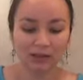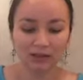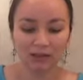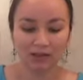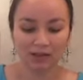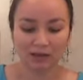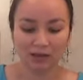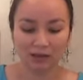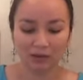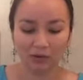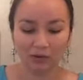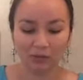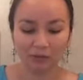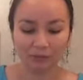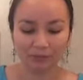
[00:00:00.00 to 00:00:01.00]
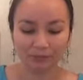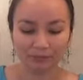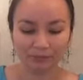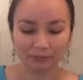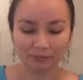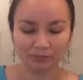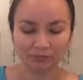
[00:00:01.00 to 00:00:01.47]
So,
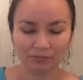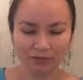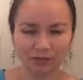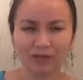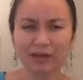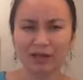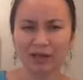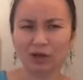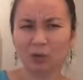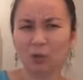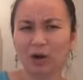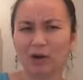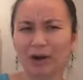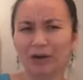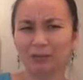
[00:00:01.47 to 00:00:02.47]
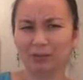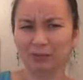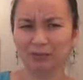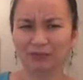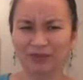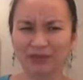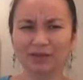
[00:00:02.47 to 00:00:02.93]
like, you know, where I
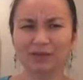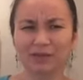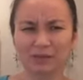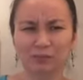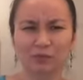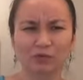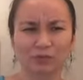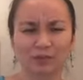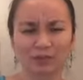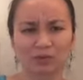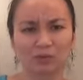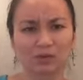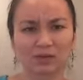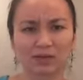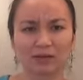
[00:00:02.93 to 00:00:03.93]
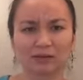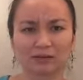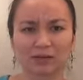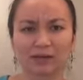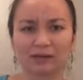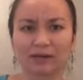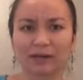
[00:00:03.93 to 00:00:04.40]
would feel its movements were
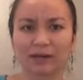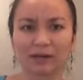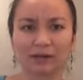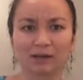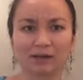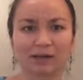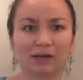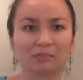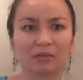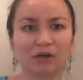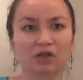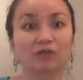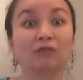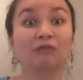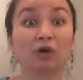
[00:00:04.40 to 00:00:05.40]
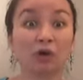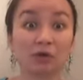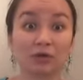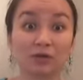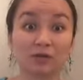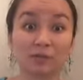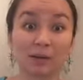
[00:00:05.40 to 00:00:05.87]
suddenly, like, in much
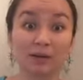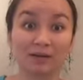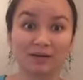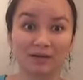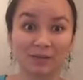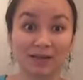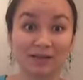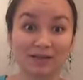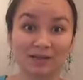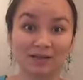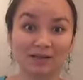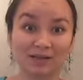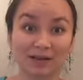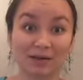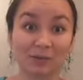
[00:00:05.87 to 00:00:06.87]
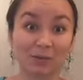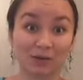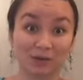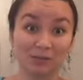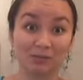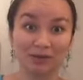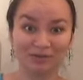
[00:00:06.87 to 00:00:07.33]
further spaces than it
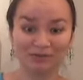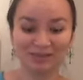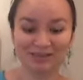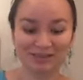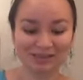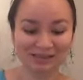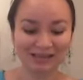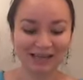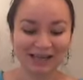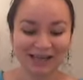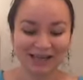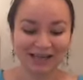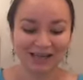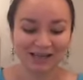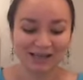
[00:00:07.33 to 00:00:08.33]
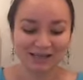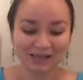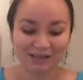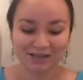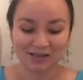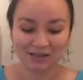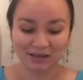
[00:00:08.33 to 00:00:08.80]
was previously.
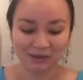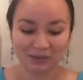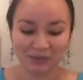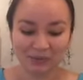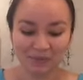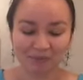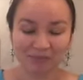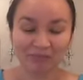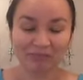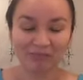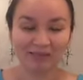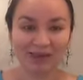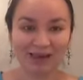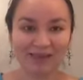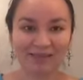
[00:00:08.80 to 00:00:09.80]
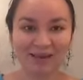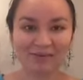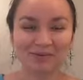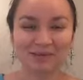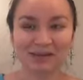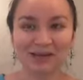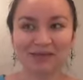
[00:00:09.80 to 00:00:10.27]
So, yeah, that
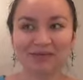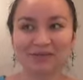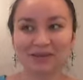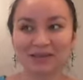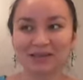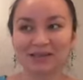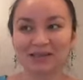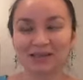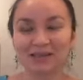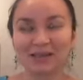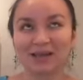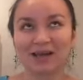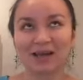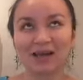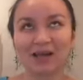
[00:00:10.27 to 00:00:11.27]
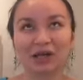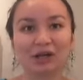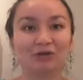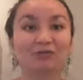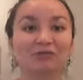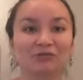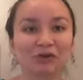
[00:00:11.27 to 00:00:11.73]
was kind of fun, because it kind of
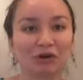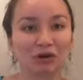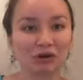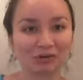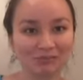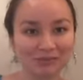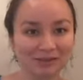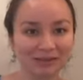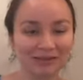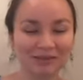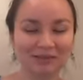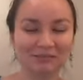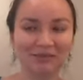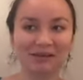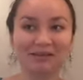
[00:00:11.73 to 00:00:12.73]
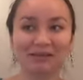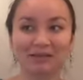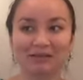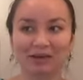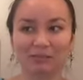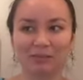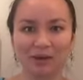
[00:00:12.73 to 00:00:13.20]
confirmed to me
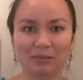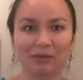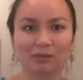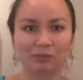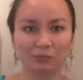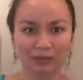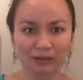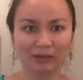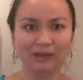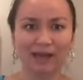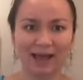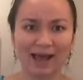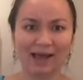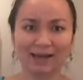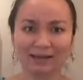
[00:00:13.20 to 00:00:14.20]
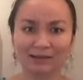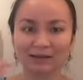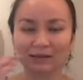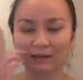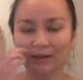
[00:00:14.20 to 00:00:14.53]
that, like, baby really had